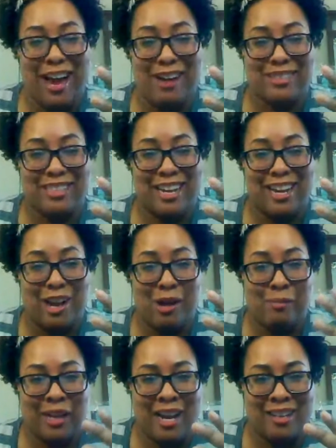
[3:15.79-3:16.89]
I was like, oh
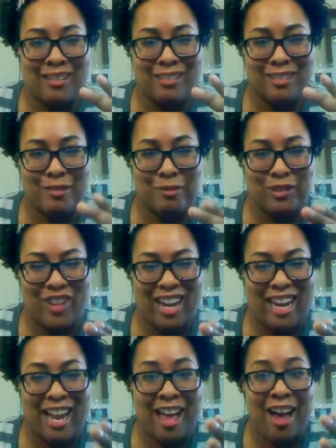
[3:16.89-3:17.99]
my God, someone's
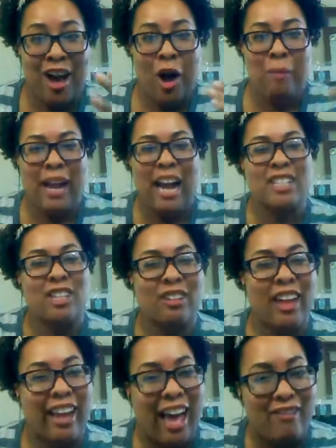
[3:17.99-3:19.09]
fighting. Oh my gosh, they're
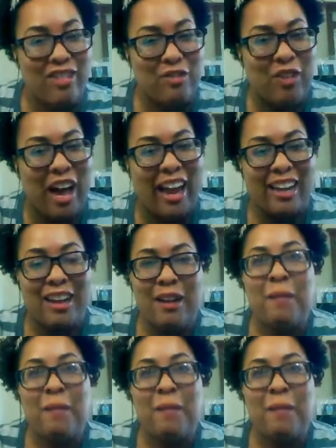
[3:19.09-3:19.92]
like having a fight.